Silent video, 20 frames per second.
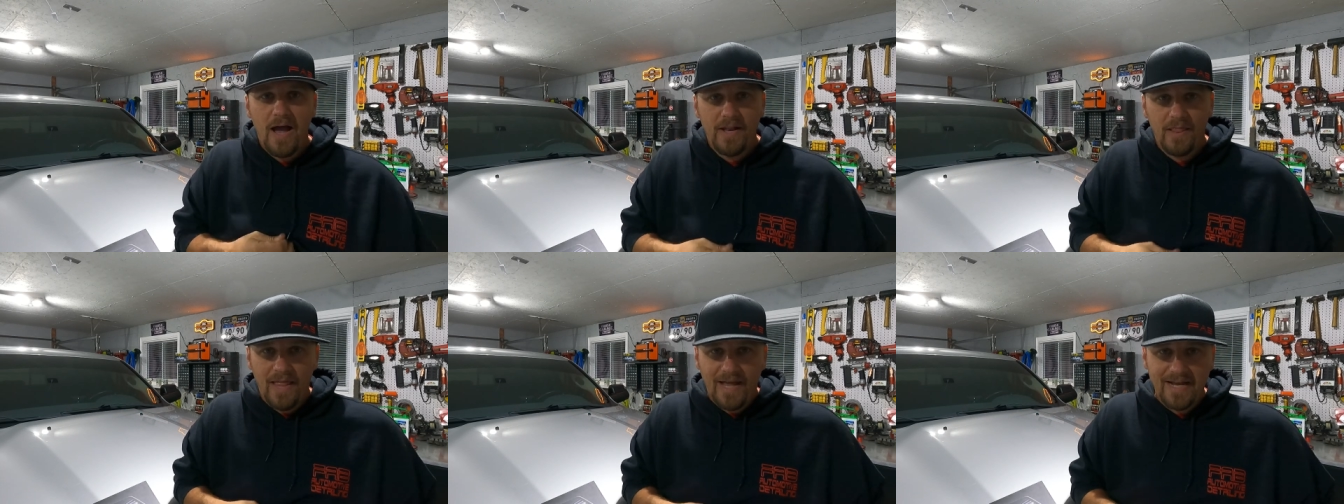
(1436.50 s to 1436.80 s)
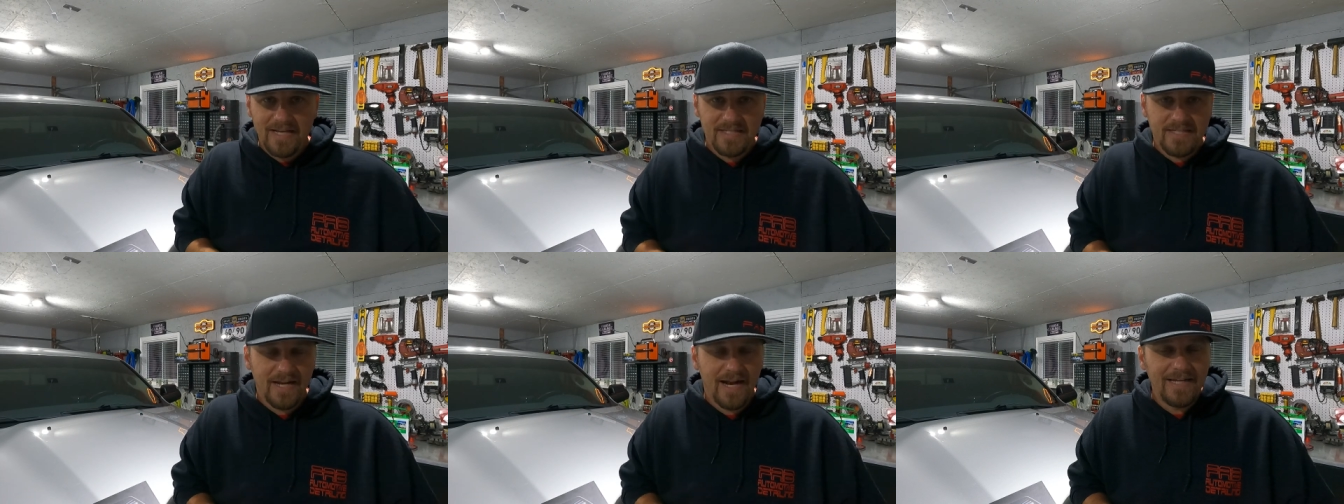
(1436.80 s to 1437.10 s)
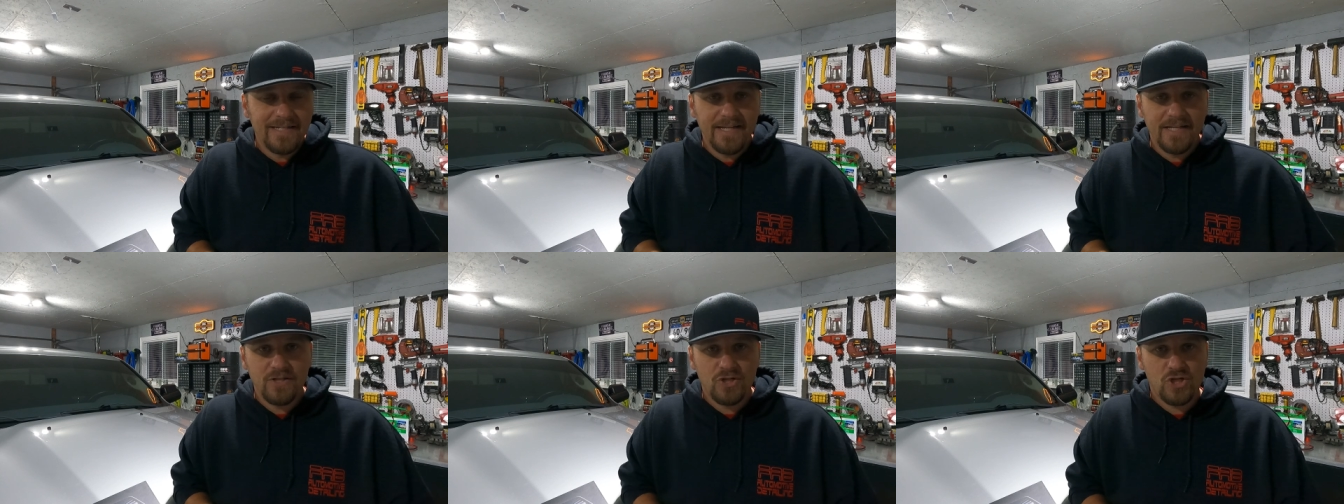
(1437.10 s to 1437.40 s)
Like I said,
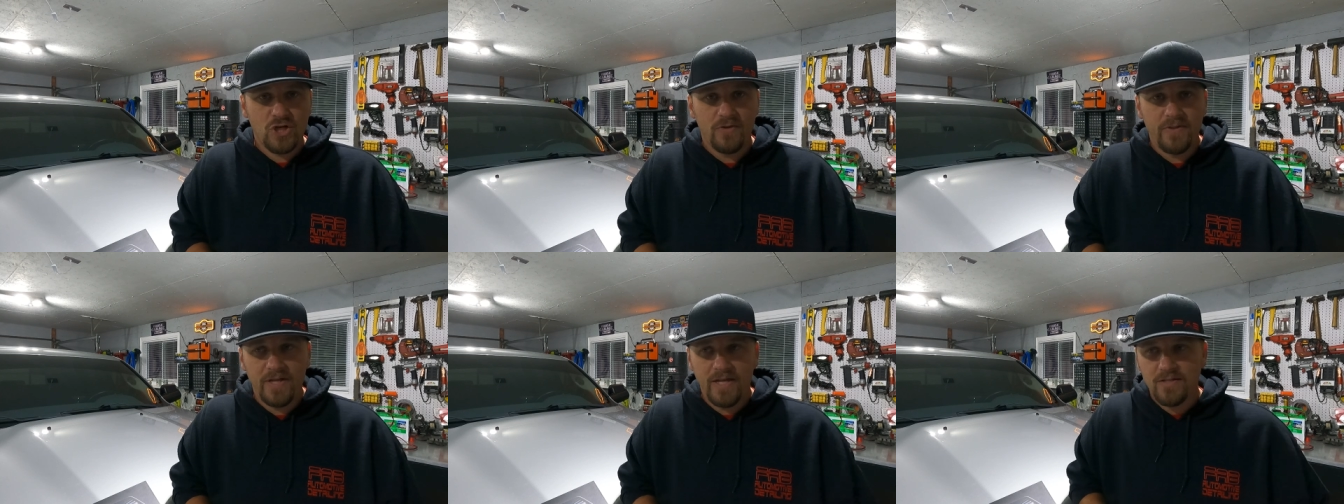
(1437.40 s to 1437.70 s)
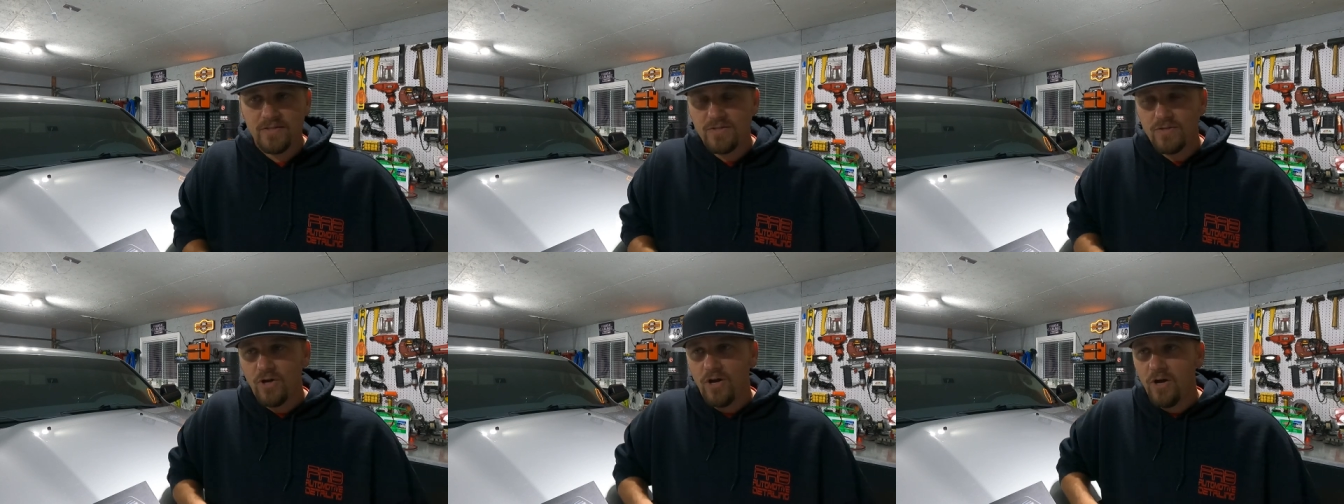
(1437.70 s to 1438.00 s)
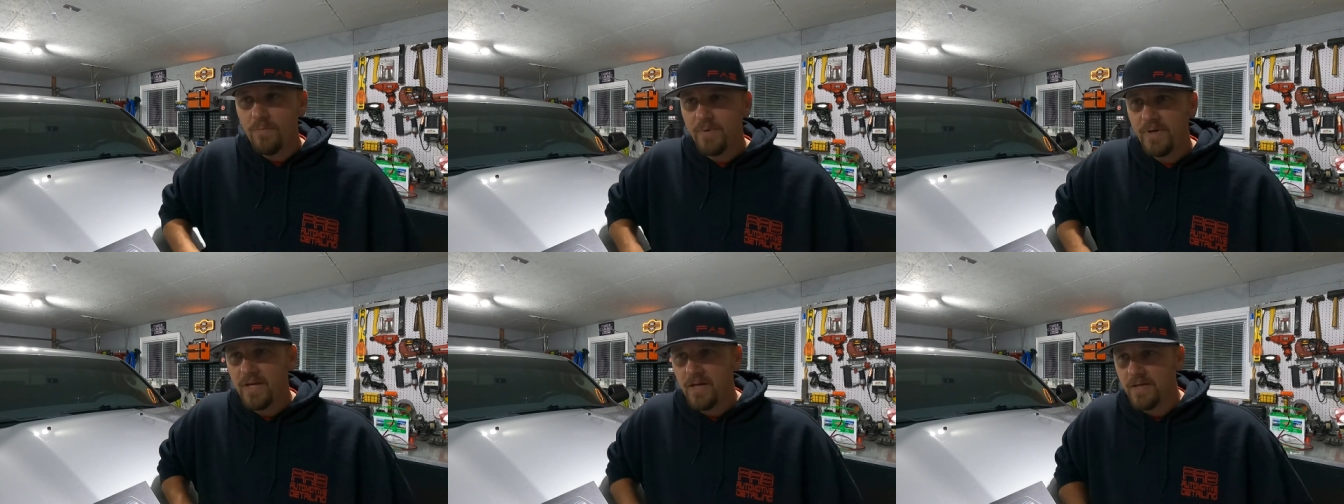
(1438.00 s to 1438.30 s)
I didn't show the
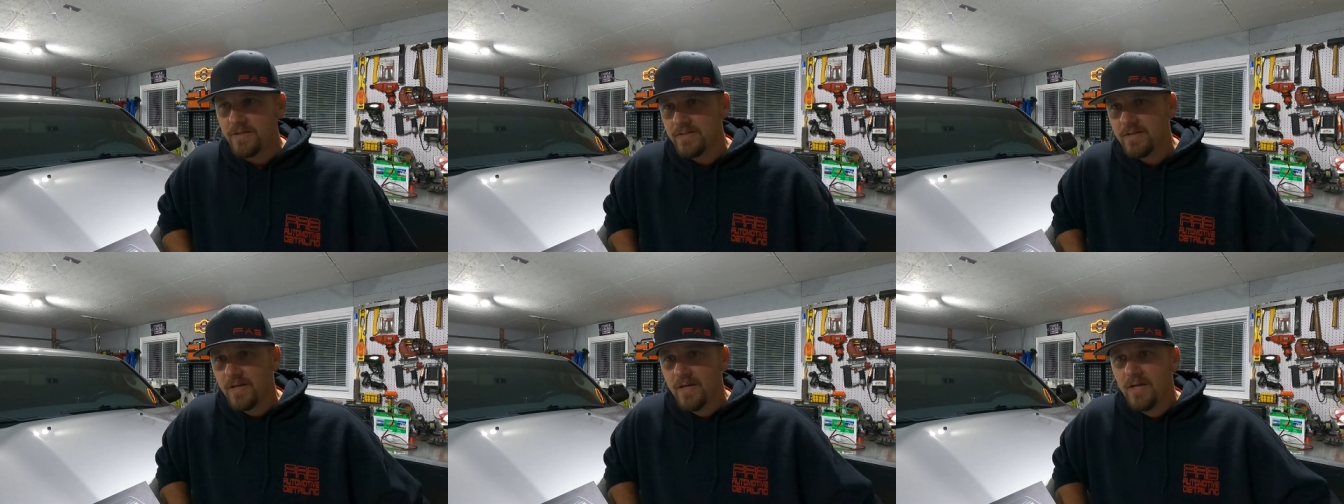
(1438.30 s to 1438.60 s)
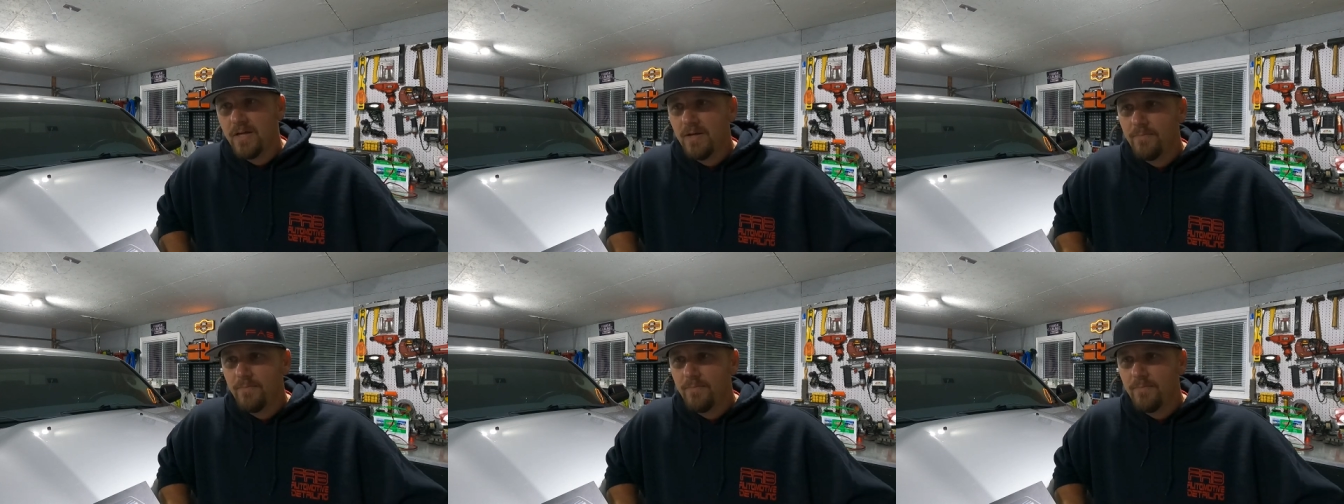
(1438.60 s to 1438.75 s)
install because